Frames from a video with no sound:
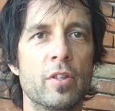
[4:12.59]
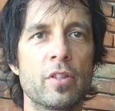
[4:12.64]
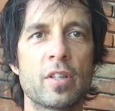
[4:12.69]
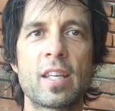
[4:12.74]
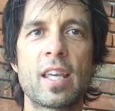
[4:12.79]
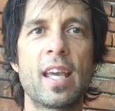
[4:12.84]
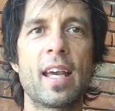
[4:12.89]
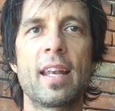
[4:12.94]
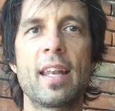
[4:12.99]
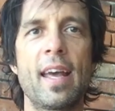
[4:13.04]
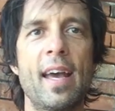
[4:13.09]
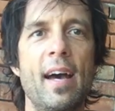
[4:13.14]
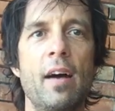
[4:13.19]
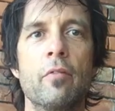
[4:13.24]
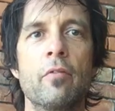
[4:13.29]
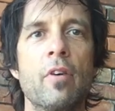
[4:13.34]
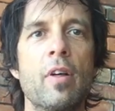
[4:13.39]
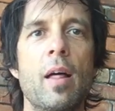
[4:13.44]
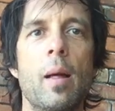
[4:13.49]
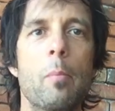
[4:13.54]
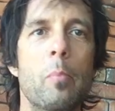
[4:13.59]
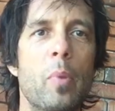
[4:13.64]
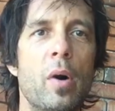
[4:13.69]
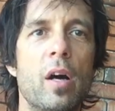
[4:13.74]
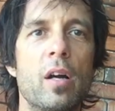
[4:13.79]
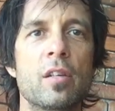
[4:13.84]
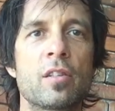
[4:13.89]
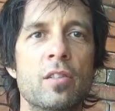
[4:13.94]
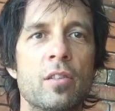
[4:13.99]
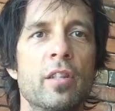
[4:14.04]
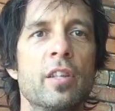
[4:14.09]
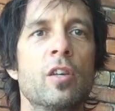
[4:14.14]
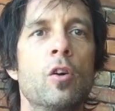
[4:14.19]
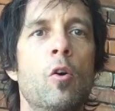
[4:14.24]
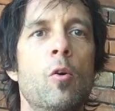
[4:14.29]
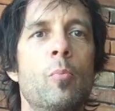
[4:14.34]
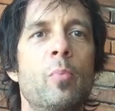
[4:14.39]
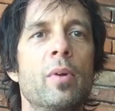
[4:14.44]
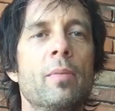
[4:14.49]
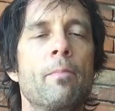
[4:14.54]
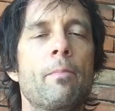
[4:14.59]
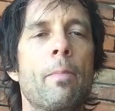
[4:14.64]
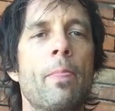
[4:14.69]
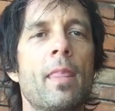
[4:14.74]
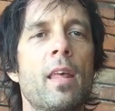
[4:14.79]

You can't have partially open.